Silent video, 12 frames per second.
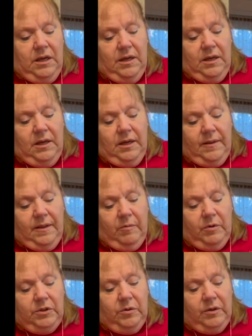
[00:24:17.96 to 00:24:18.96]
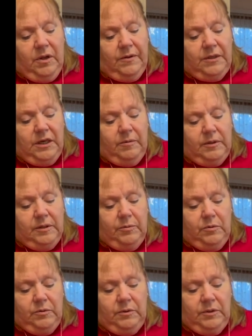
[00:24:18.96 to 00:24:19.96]
And then we'll do another
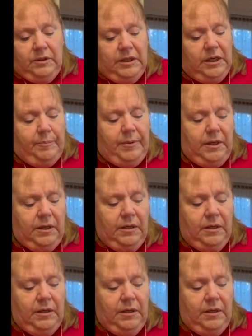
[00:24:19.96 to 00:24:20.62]
tablespoon heaping.